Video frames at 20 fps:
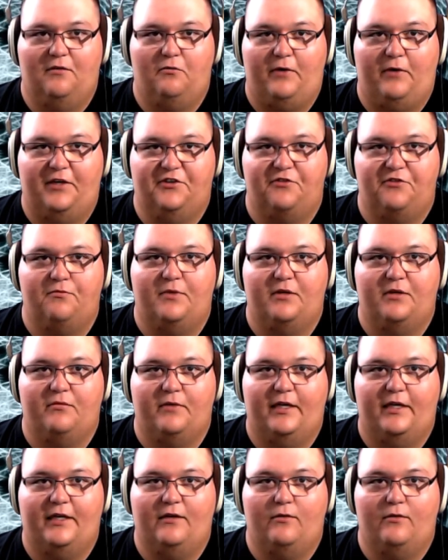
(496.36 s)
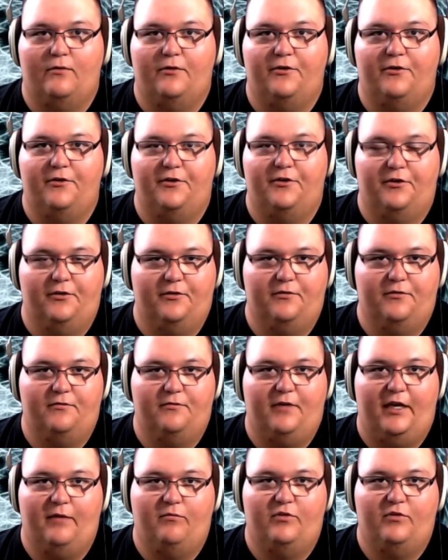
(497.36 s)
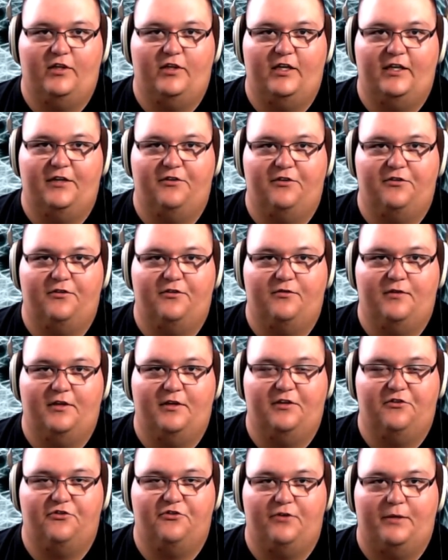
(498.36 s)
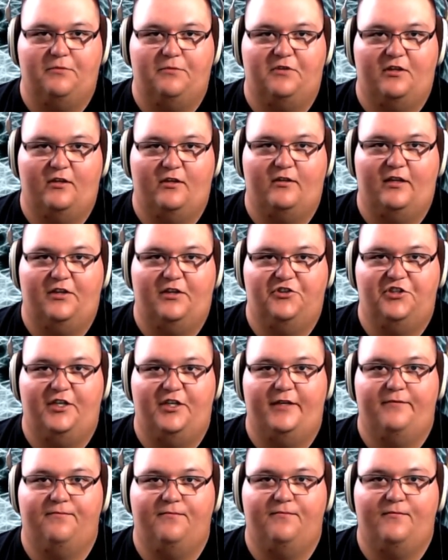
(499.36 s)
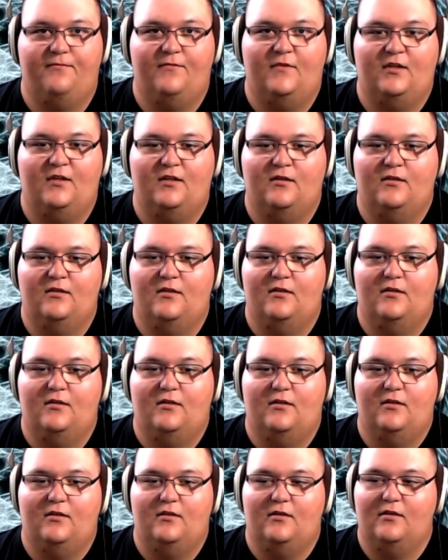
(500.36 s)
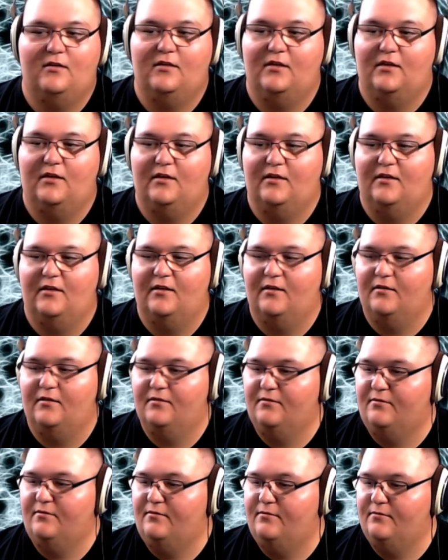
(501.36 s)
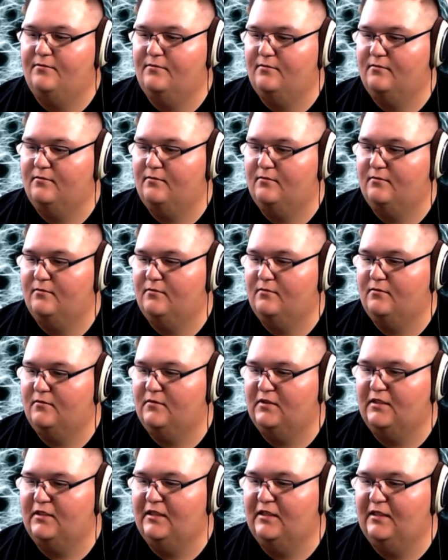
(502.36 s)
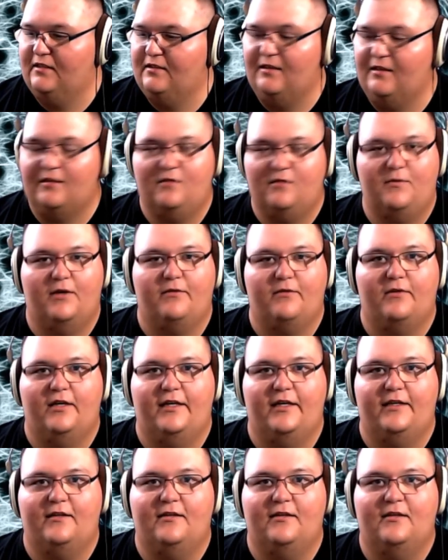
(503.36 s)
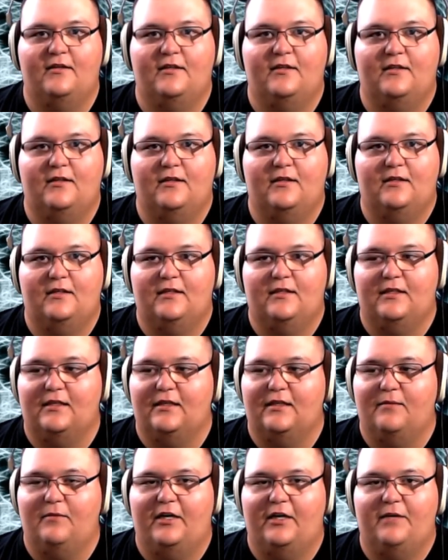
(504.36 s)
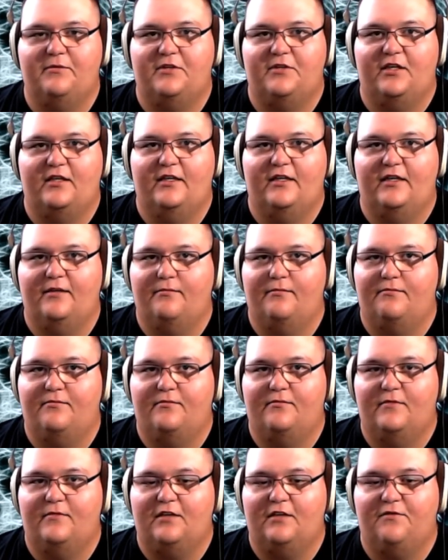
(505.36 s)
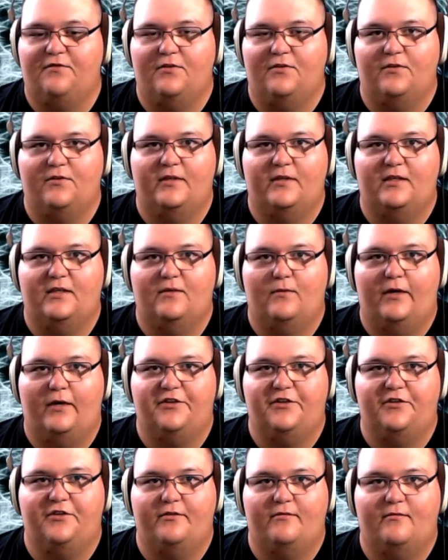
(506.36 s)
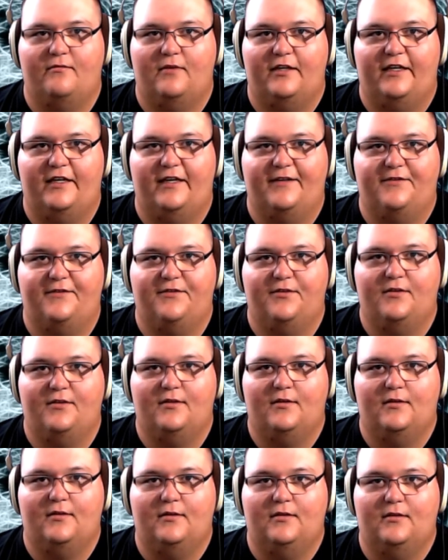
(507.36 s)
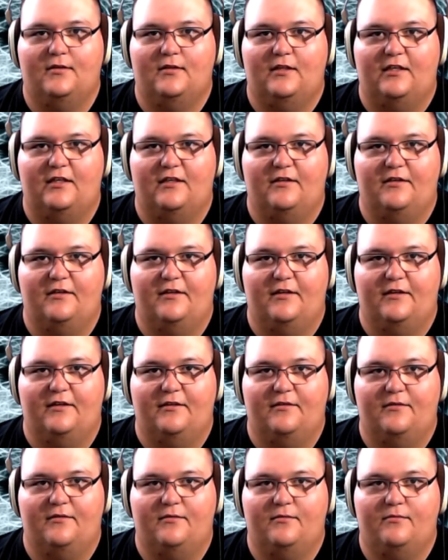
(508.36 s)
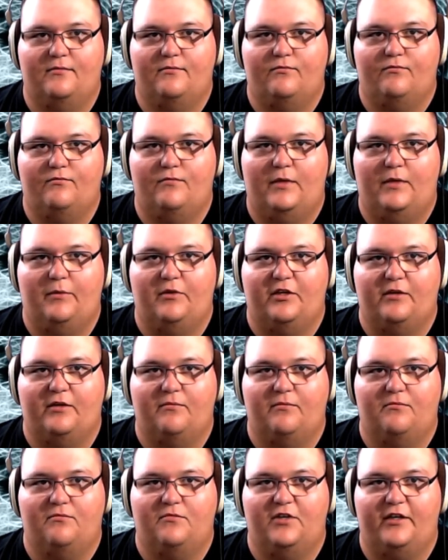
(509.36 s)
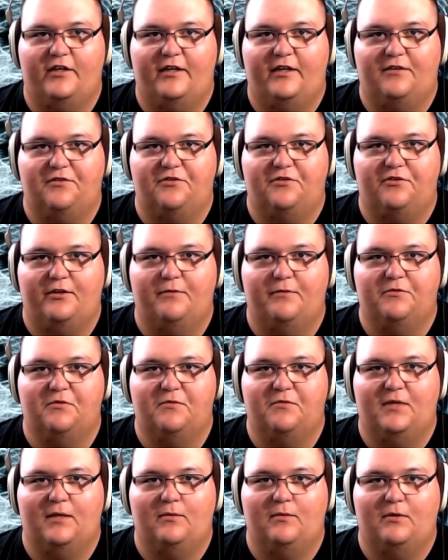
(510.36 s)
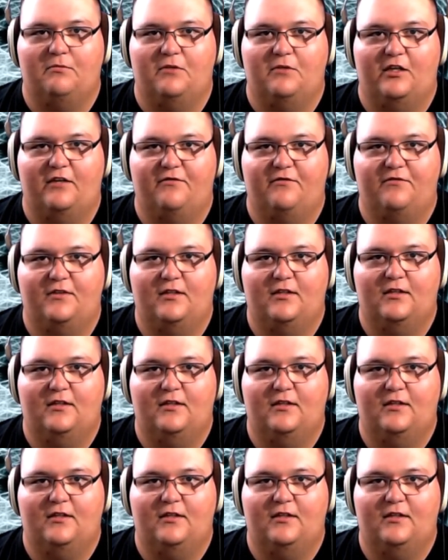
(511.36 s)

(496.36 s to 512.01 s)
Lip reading: raise your bit rate or your gameplay and your streams can look like shit. Yeah, that sounds about right. My name is Jan Nem. Thanks for watching, I guess, and maybe come check out the stream sometime when I'm live.